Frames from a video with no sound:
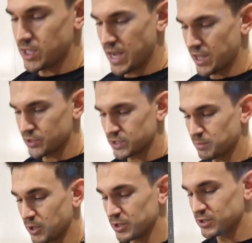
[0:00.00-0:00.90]
calories
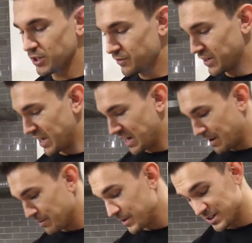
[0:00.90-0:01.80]
per serving. And
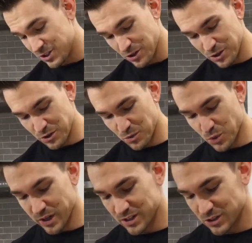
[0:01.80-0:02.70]
I'm about to show you
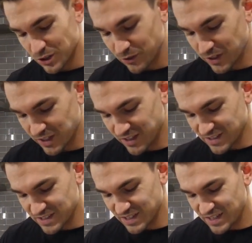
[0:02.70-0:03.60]
what a serving
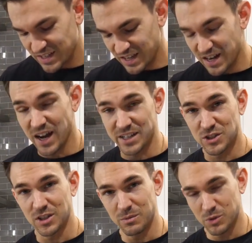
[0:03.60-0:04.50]
is in ice
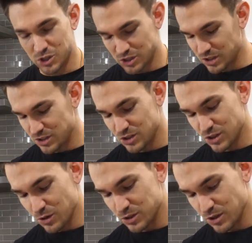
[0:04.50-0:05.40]
cream, which is
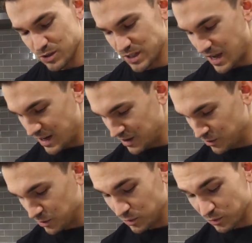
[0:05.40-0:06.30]
so, so sad. It
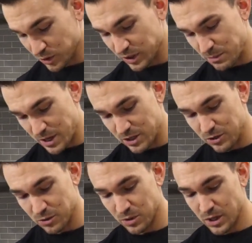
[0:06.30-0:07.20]
will really make
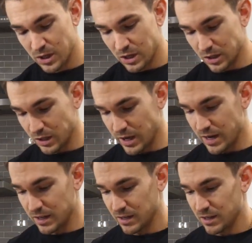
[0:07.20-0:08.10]
you
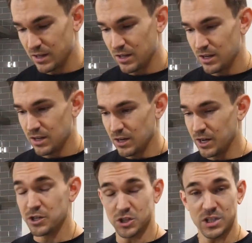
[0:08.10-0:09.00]
like
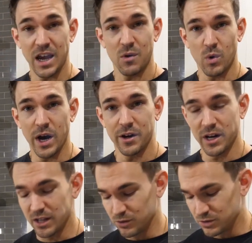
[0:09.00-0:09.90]
understand why you're
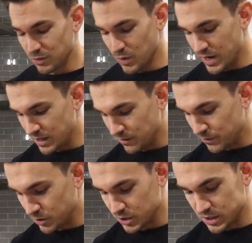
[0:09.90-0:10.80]
not losing weight
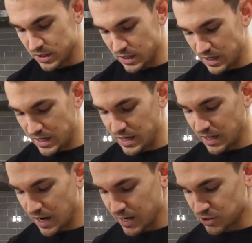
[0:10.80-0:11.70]
if you're just
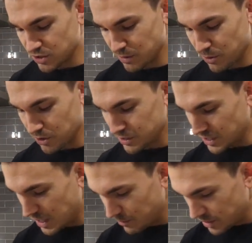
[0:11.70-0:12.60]
eating ice cream all the
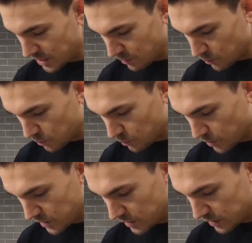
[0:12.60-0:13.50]
time and not
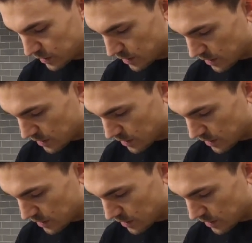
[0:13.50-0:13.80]
weighing it.